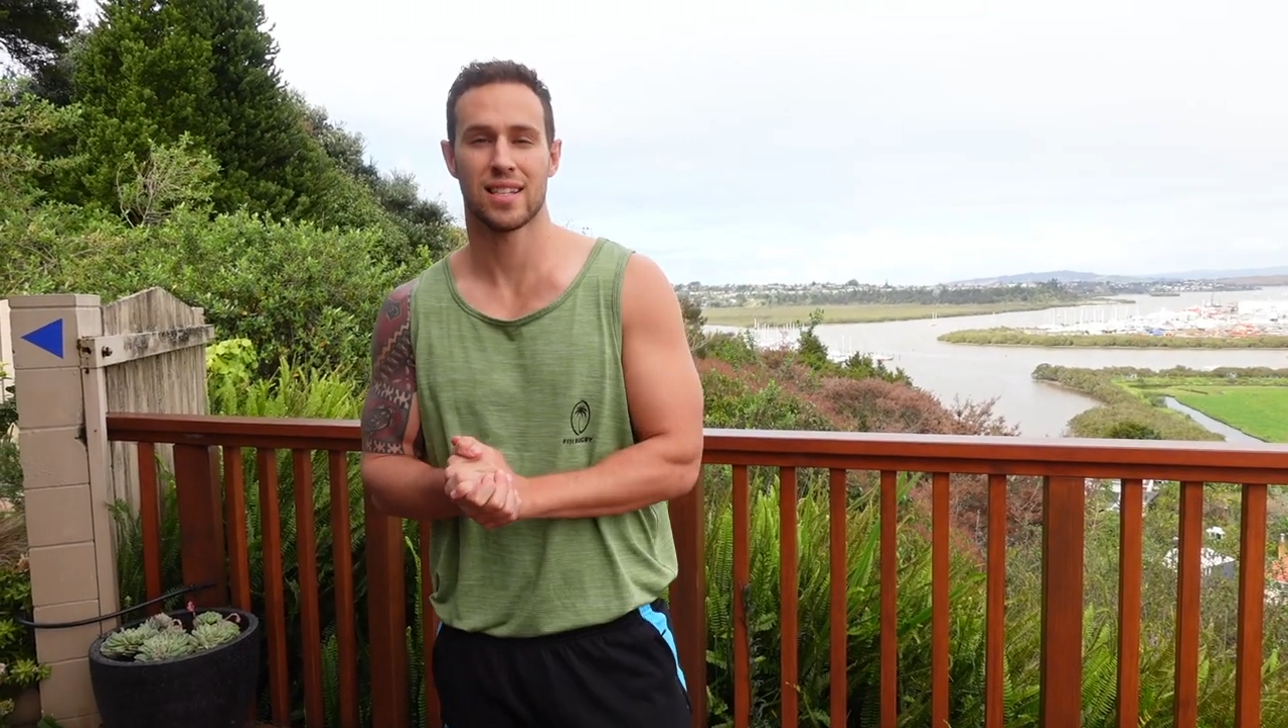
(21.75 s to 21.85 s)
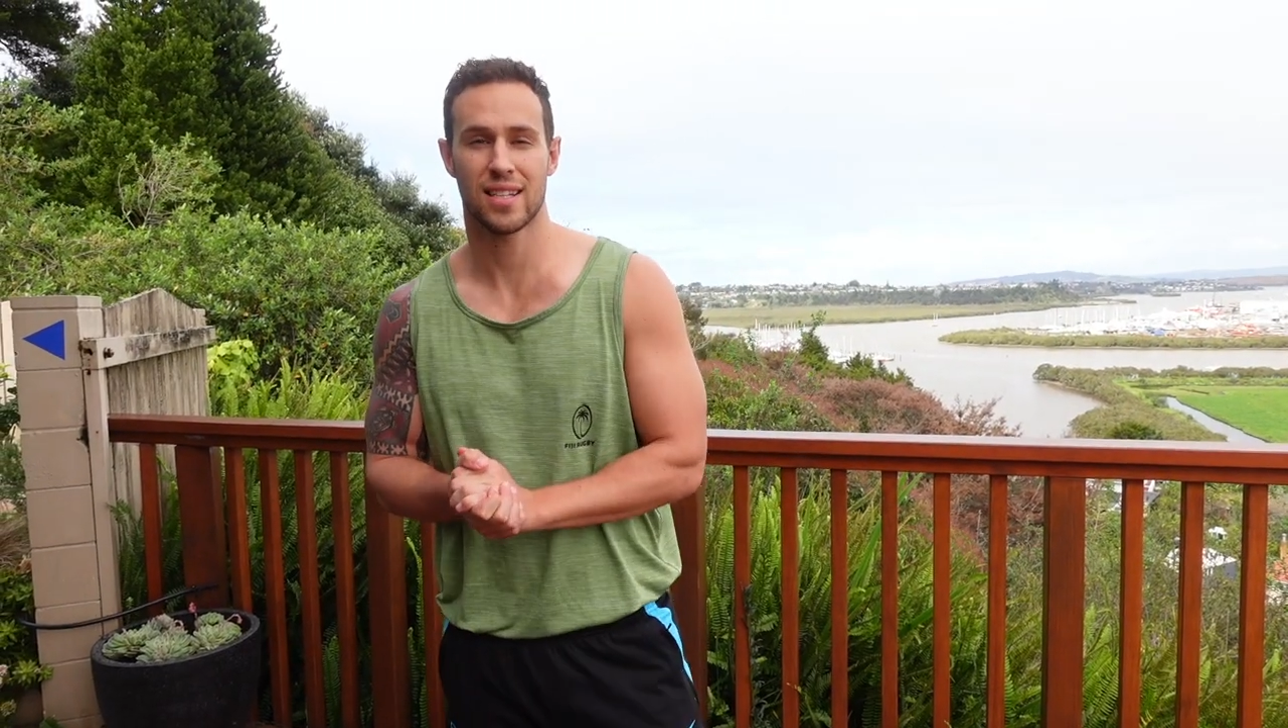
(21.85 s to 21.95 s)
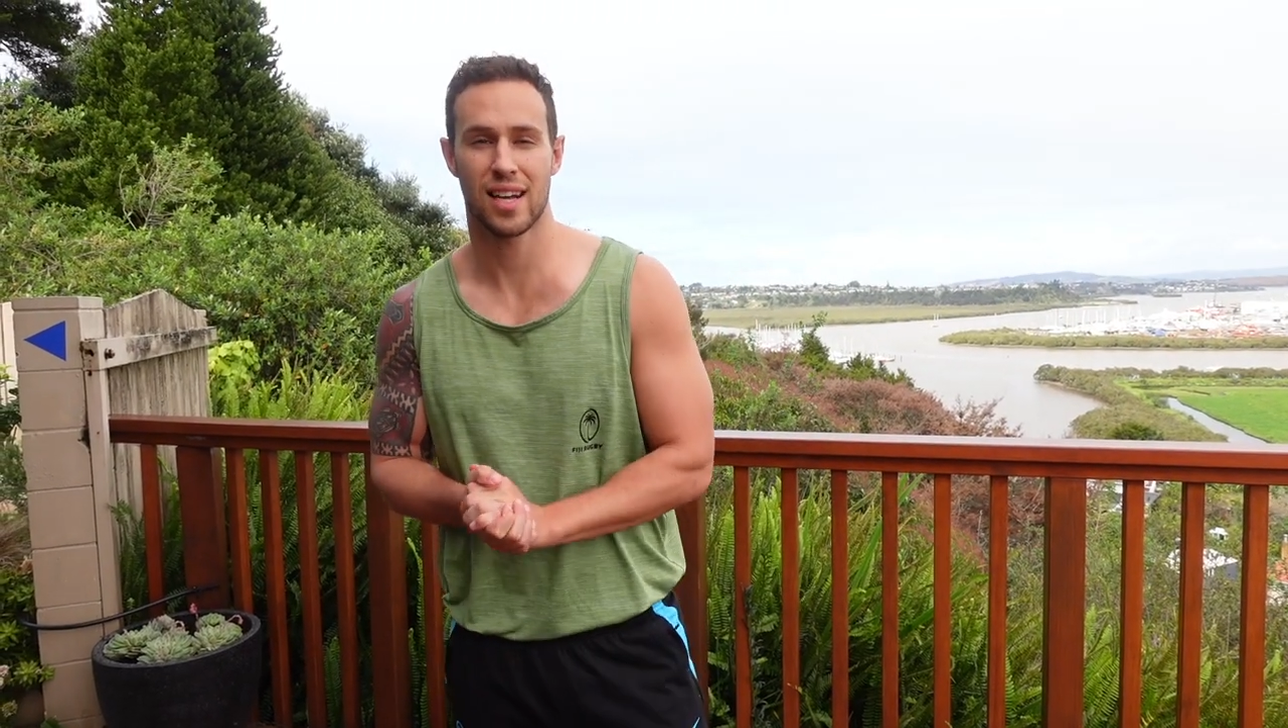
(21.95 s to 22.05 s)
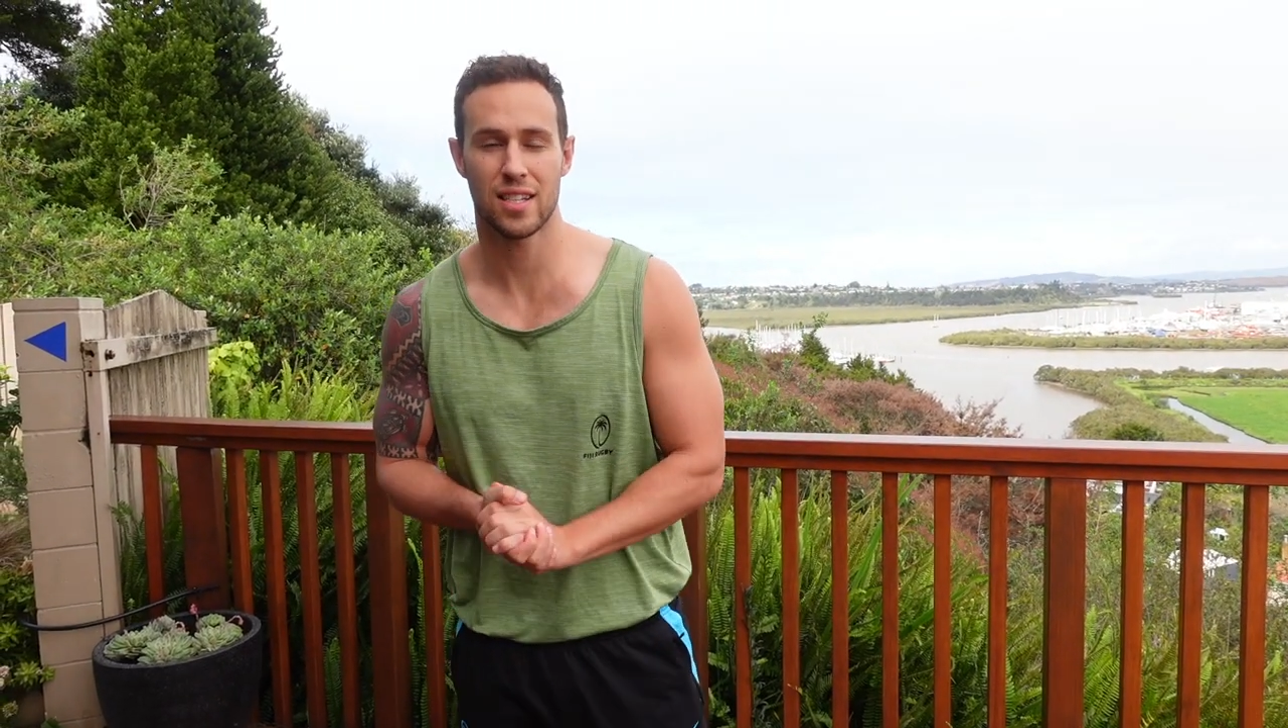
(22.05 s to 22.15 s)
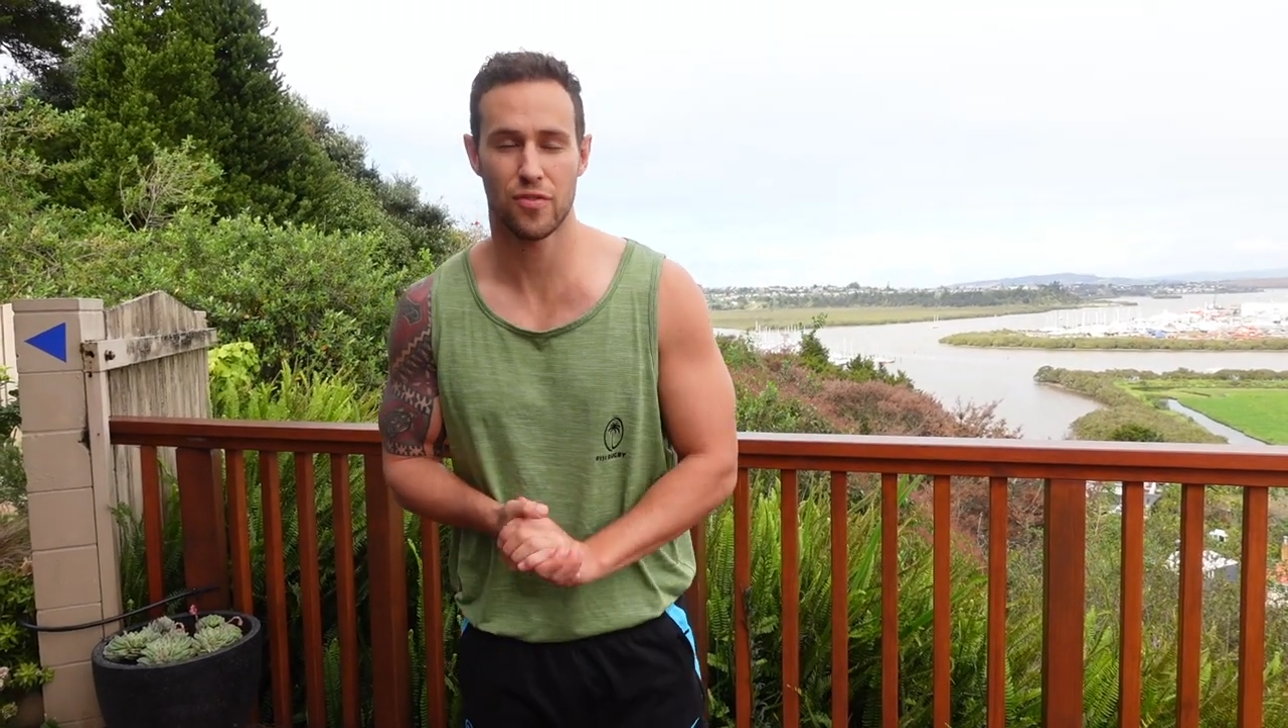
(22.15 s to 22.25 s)

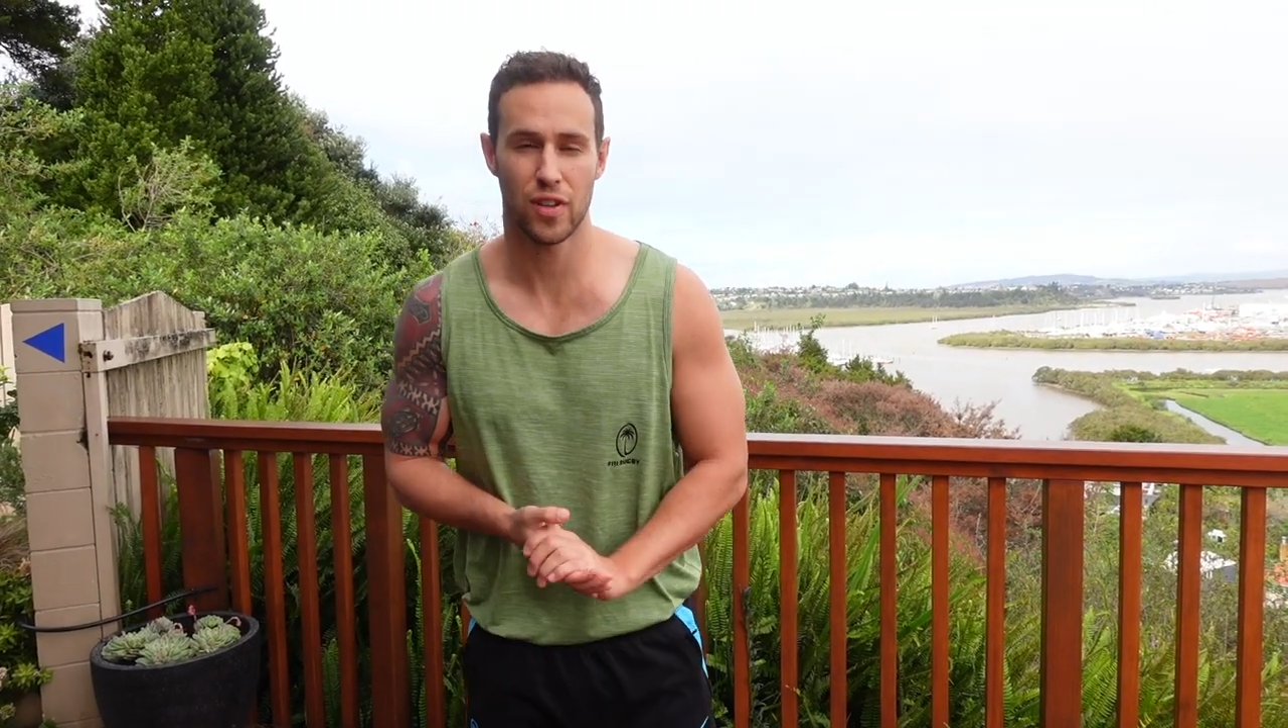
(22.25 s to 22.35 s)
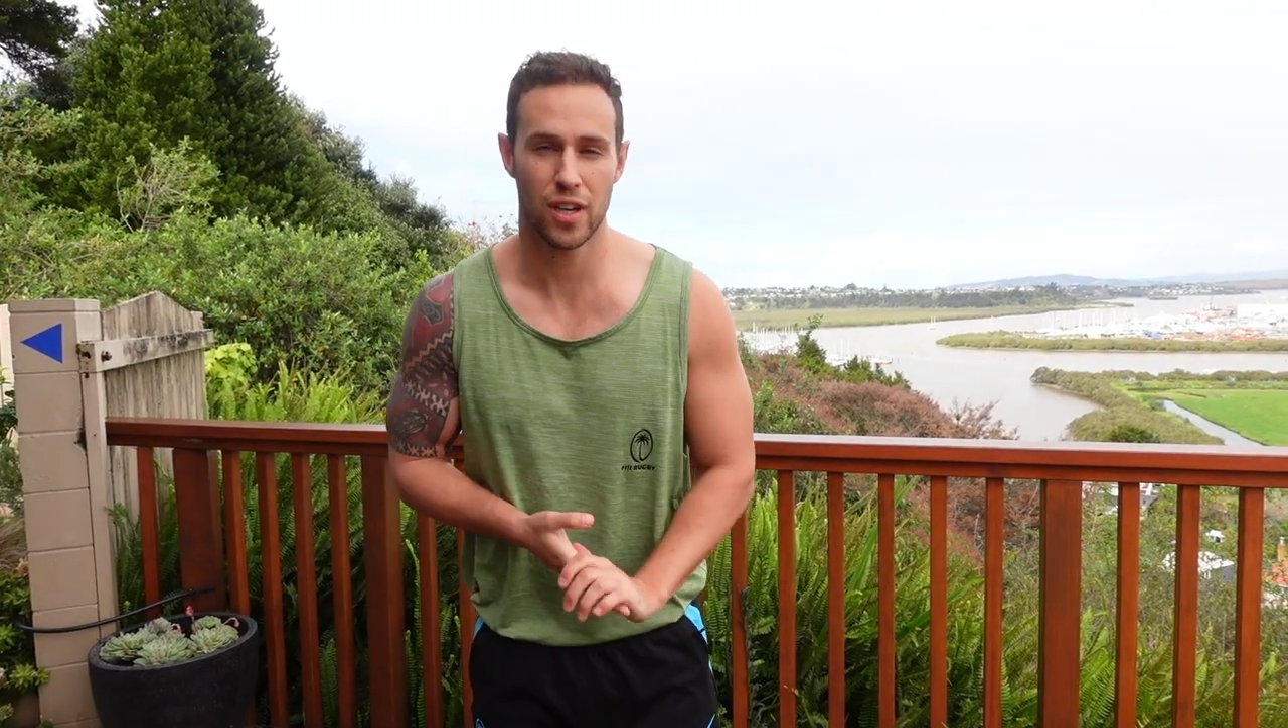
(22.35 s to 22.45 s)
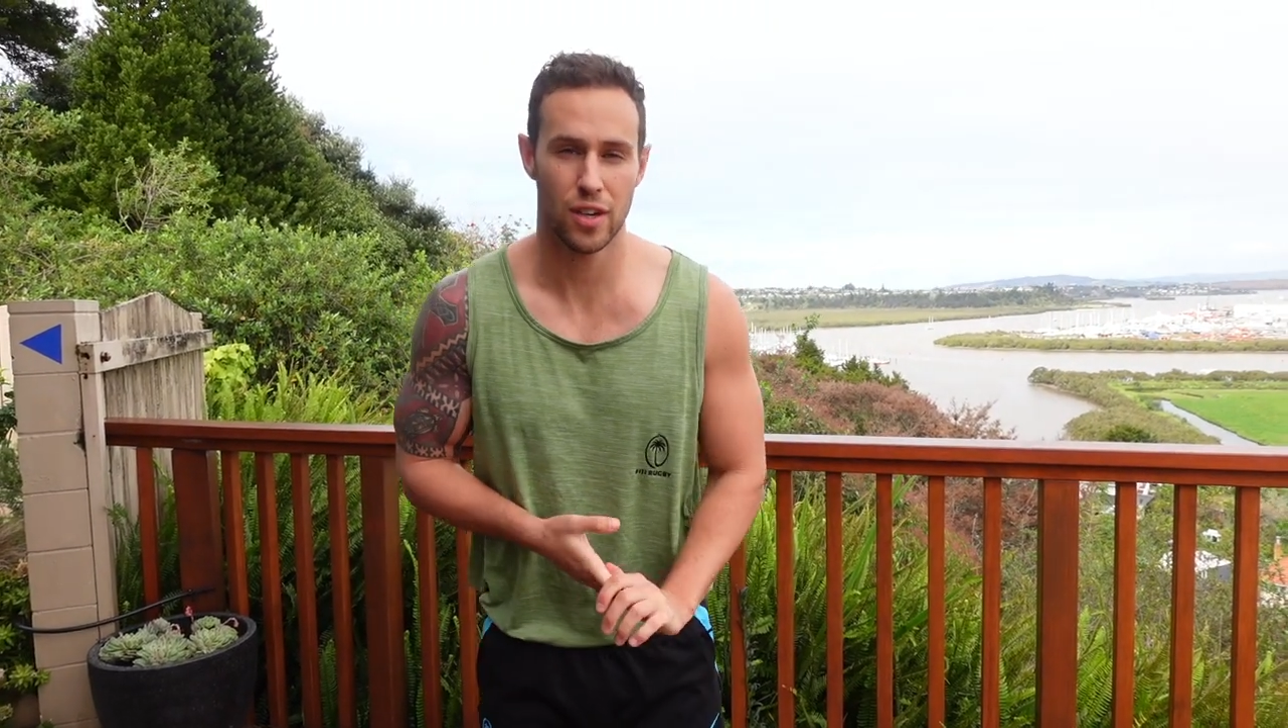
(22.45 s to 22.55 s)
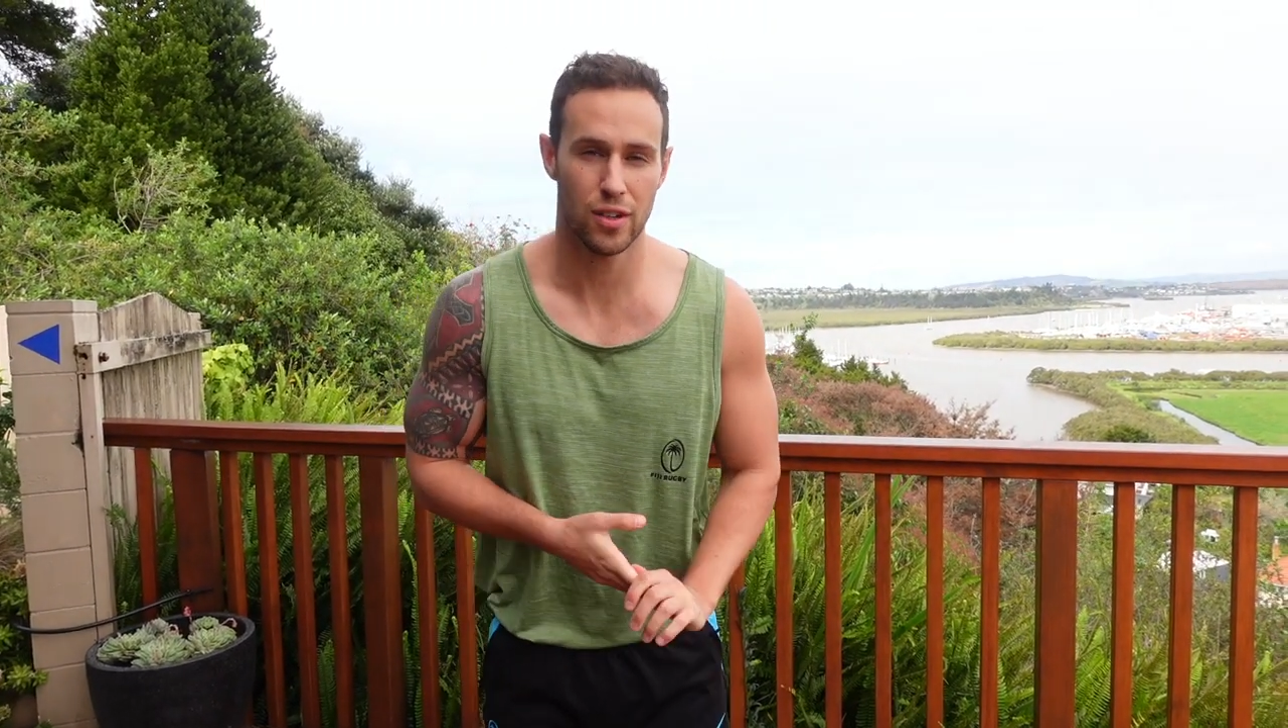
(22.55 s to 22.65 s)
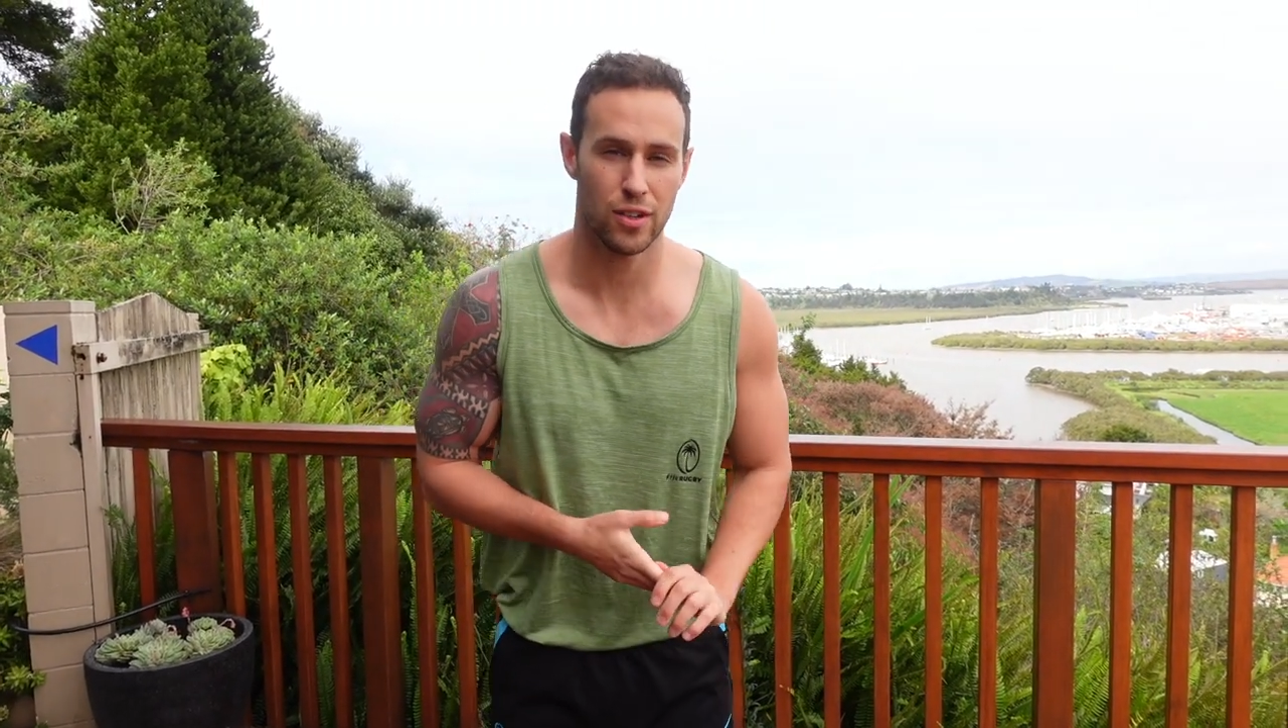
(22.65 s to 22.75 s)
Today's
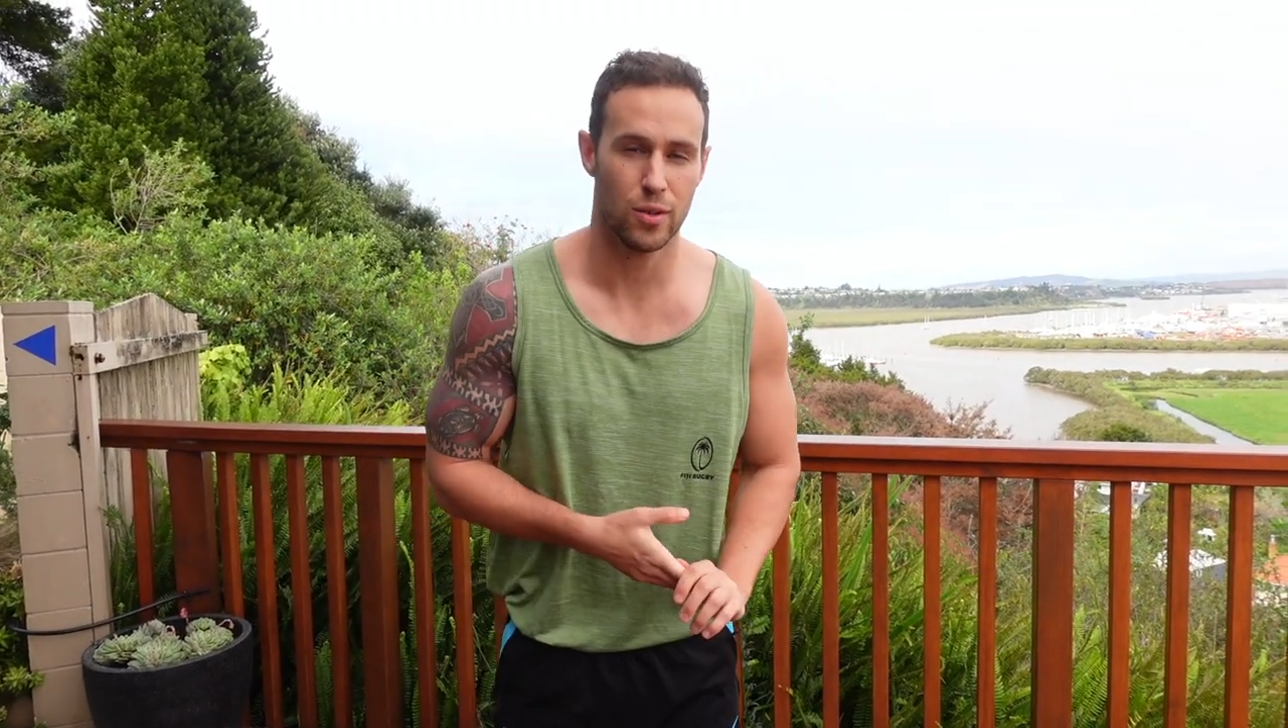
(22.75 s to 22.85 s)
video